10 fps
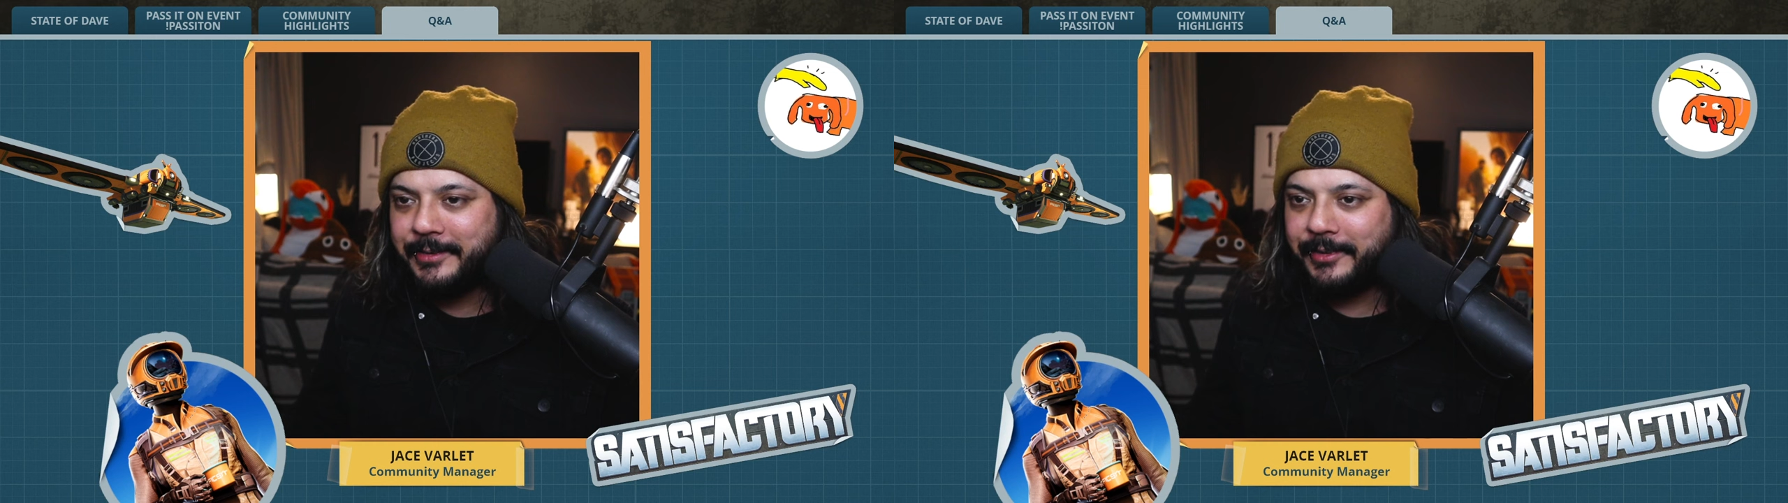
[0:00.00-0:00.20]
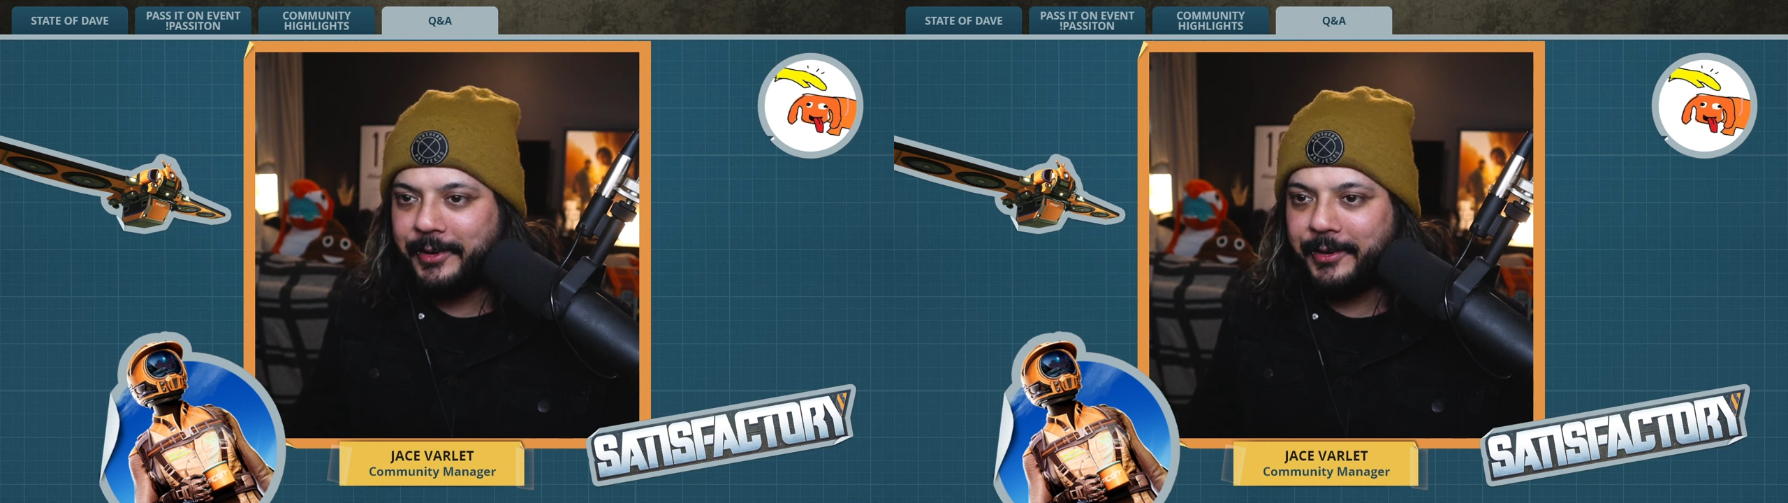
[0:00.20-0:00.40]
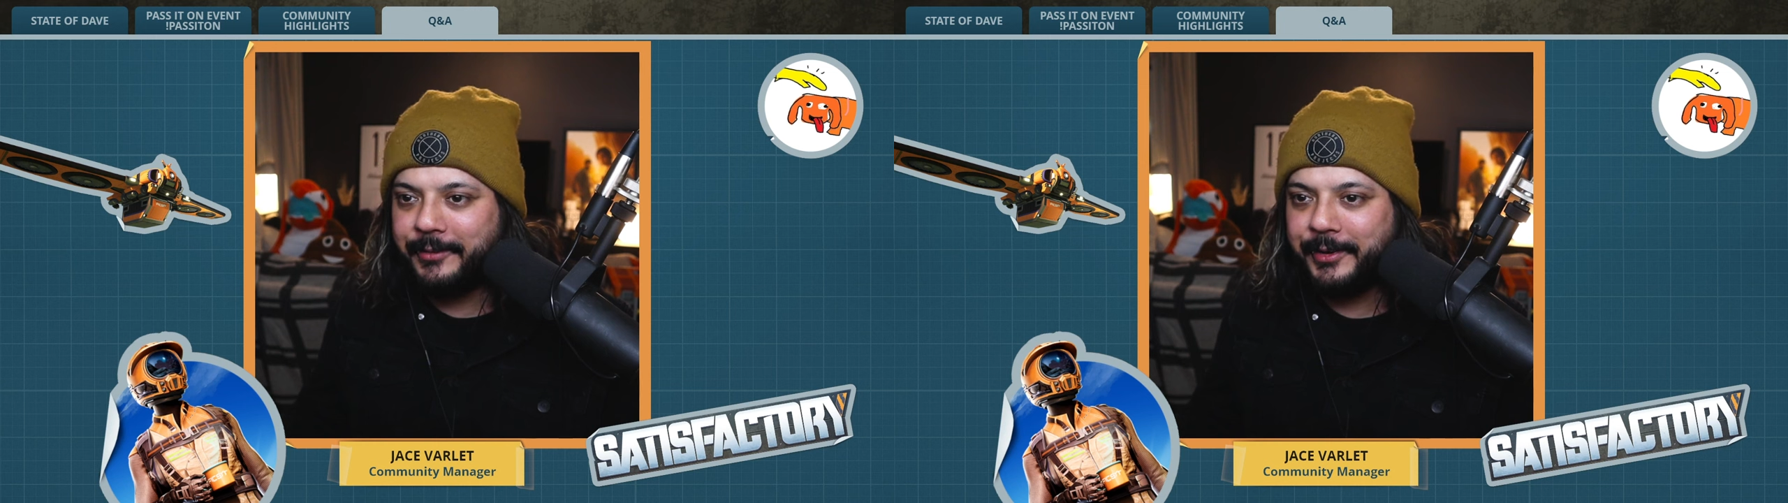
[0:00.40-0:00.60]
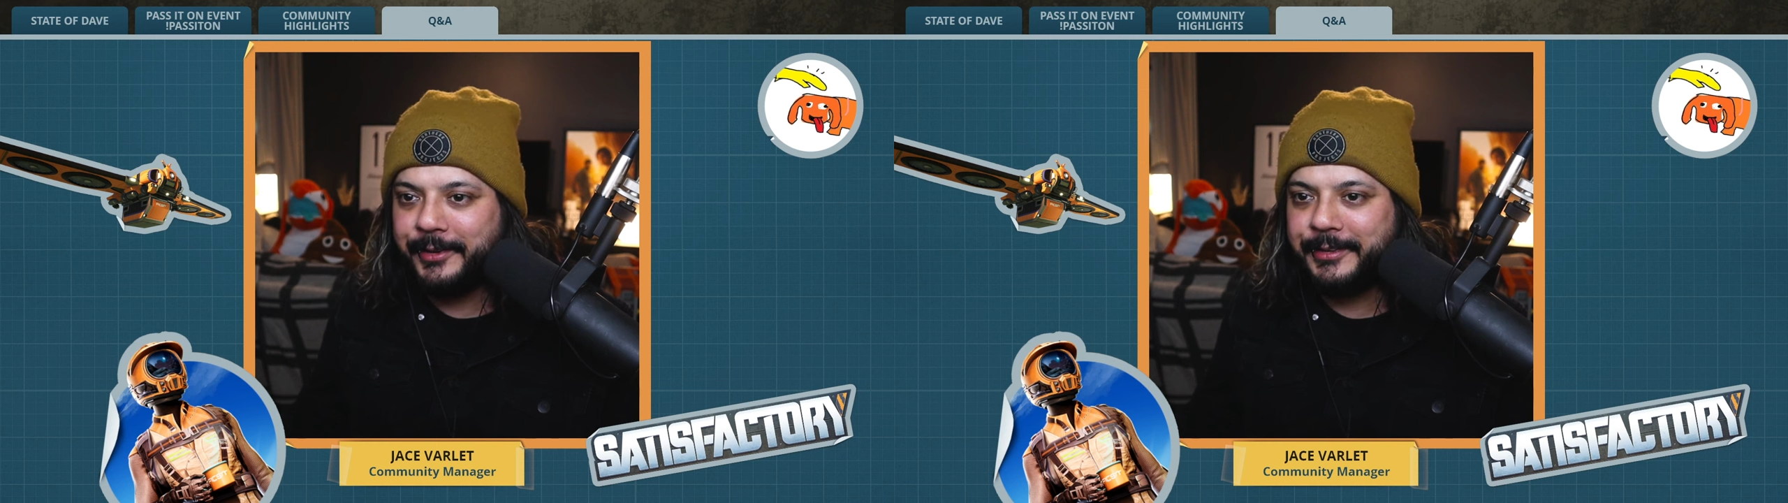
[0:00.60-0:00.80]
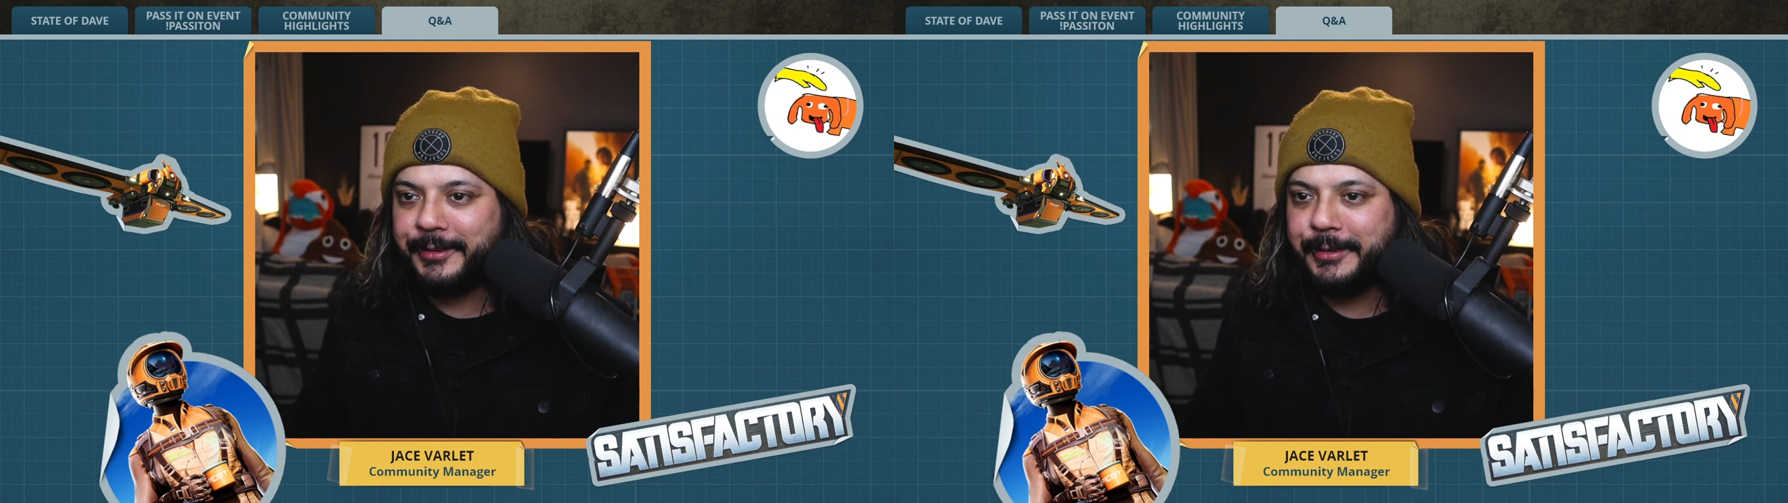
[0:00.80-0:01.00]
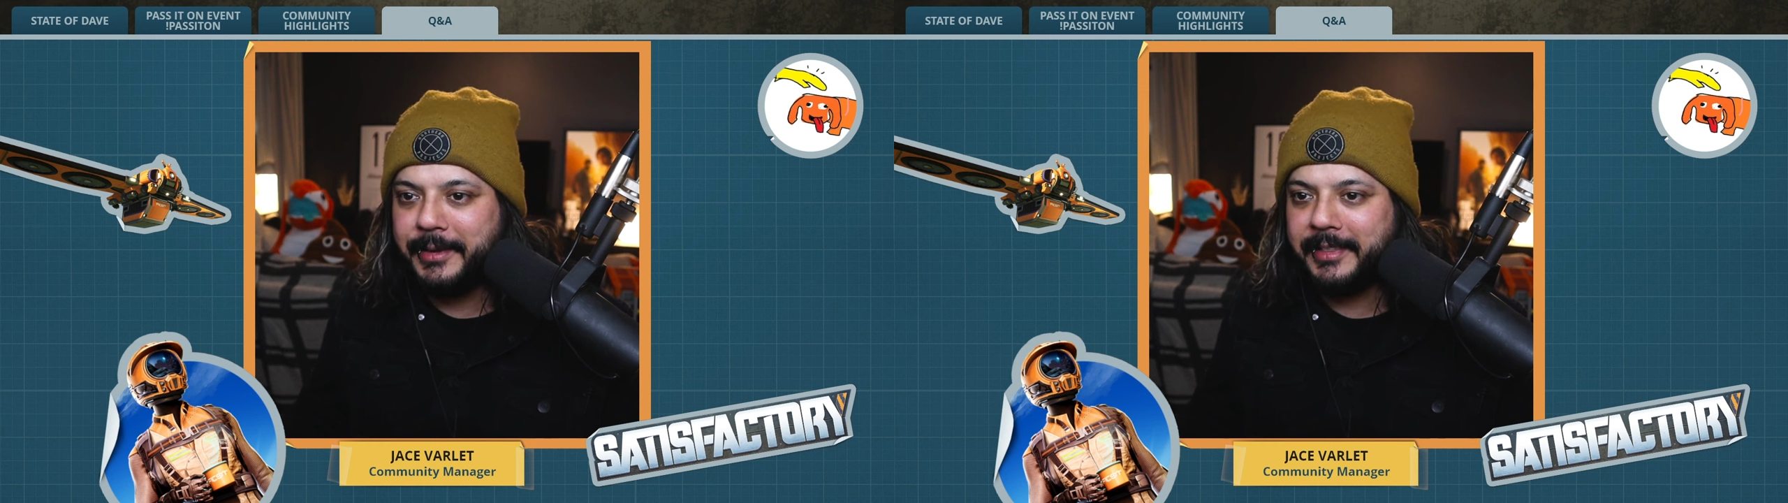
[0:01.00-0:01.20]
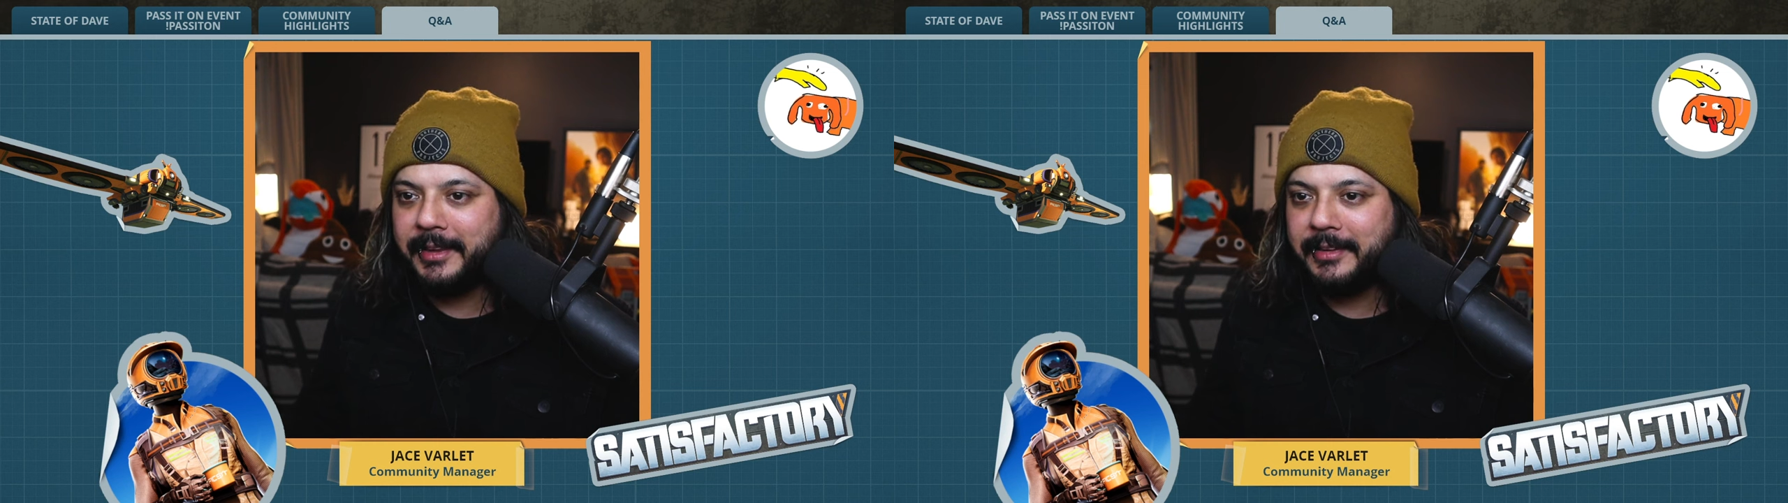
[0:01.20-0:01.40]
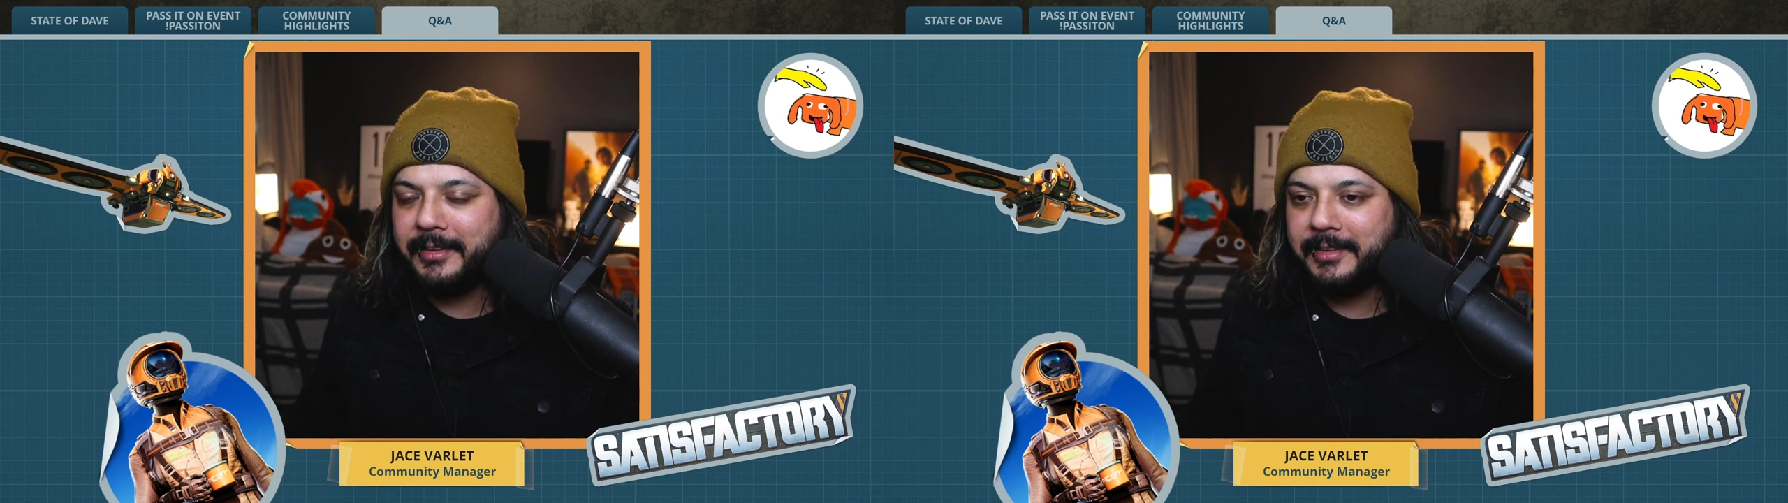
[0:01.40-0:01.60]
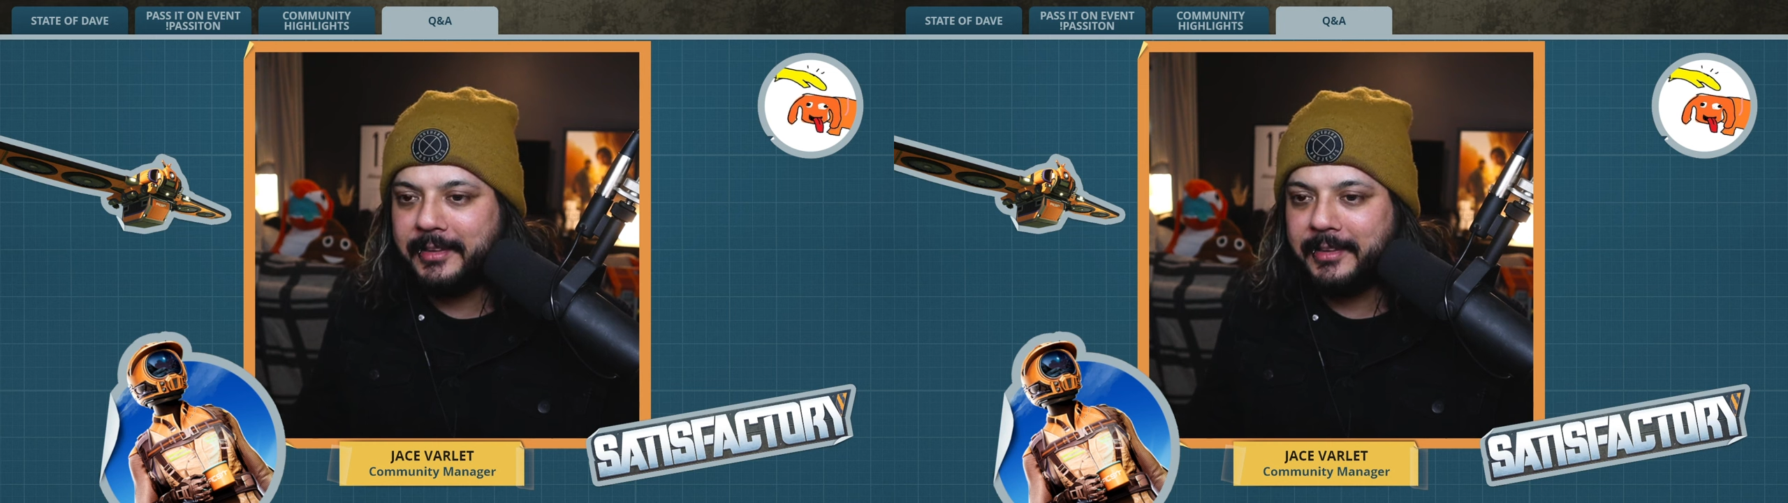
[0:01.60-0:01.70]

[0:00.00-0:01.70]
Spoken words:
We're not concerned about that.